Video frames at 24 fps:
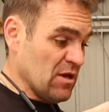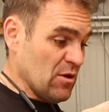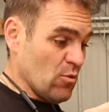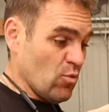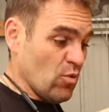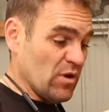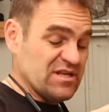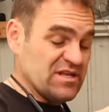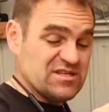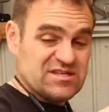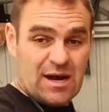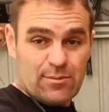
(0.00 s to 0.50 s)

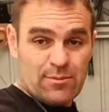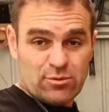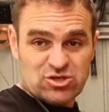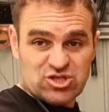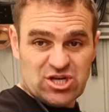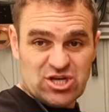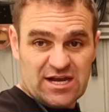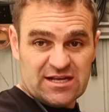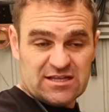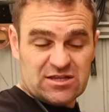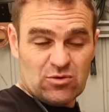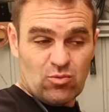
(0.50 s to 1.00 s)
we double
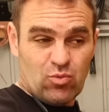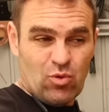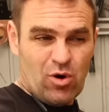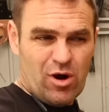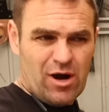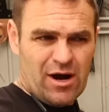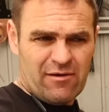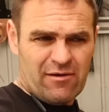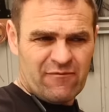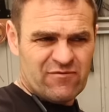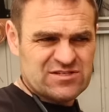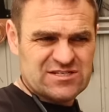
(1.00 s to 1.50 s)
checked the
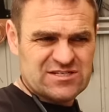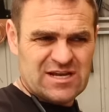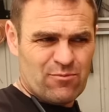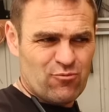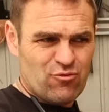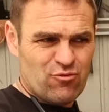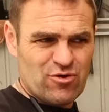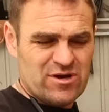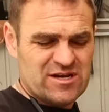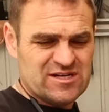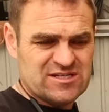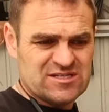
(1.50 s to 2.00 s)
wiring. For
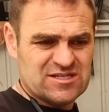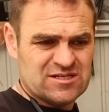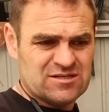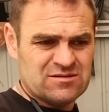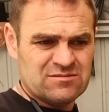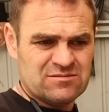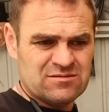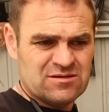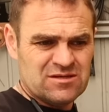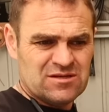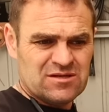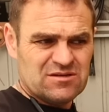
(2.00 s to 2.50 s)
some
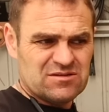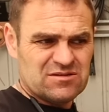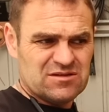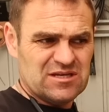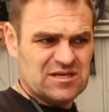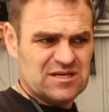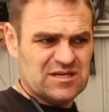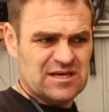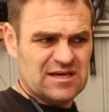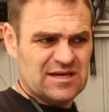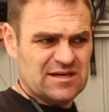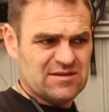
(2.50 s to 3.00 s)
reason,
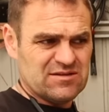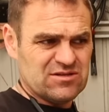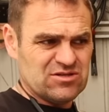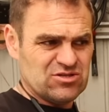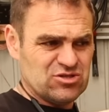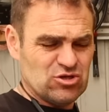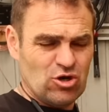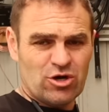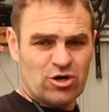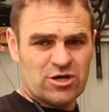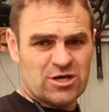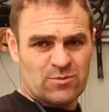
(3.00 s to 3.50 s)
the
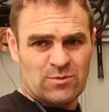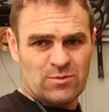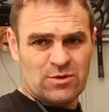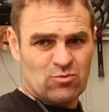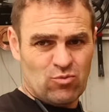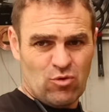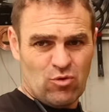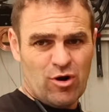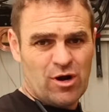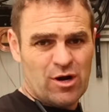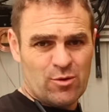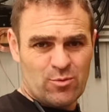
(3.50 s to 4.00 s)

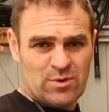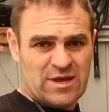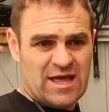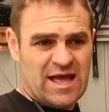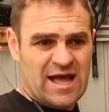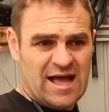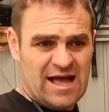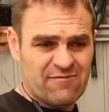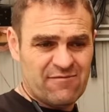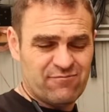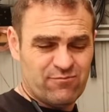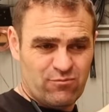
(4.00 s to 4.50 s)
document wiring we
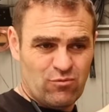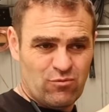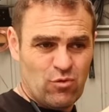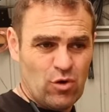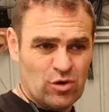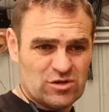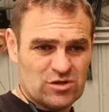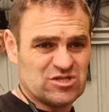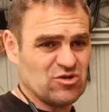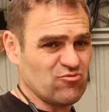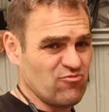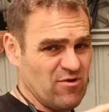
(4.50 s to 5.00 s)
have
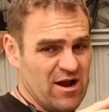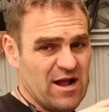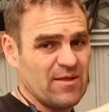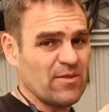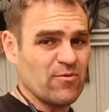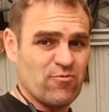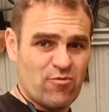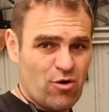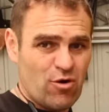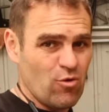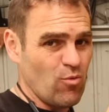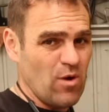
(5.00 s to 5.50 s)
was around
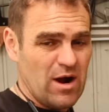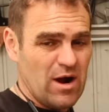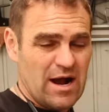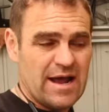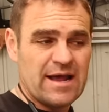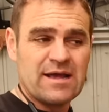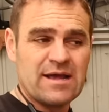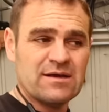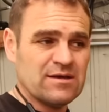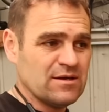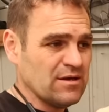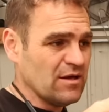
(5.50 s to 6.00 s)
the wrong
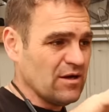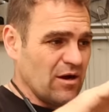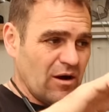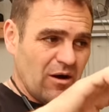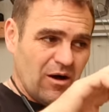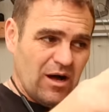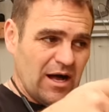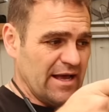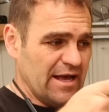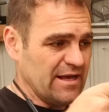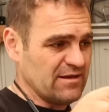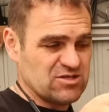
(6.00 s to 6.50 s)
way.
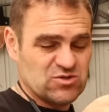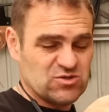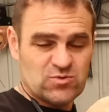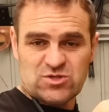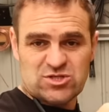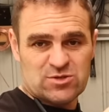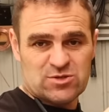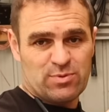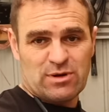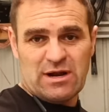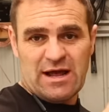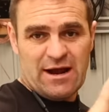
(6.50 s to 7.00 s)
I
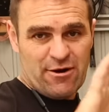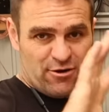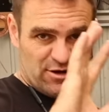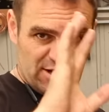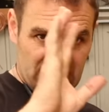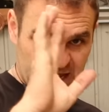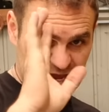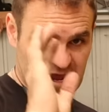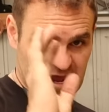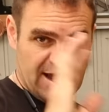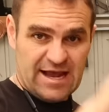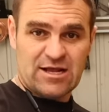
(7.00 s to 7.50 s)
switched the
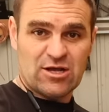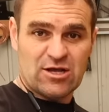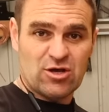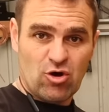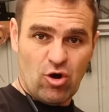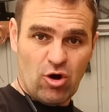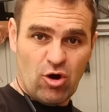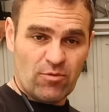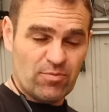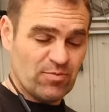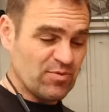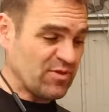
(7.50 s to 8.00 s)
polarity and
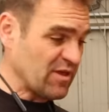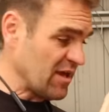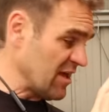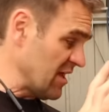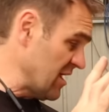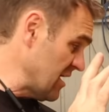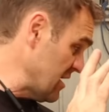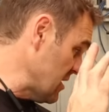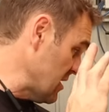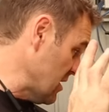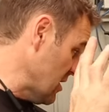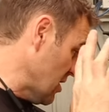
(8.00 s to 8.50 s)
got
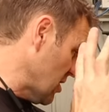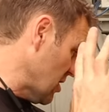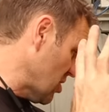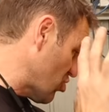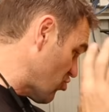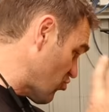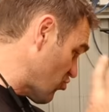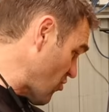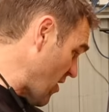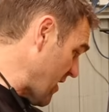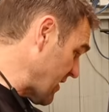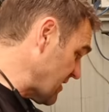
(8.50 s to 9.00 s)
the
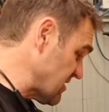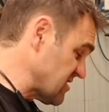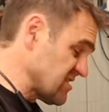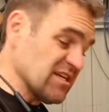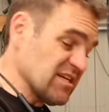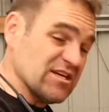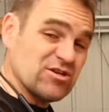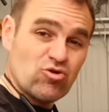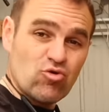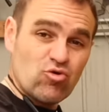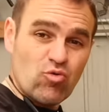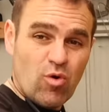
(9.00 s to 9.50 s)
crank
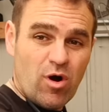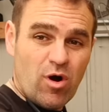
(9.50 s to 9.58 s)
signal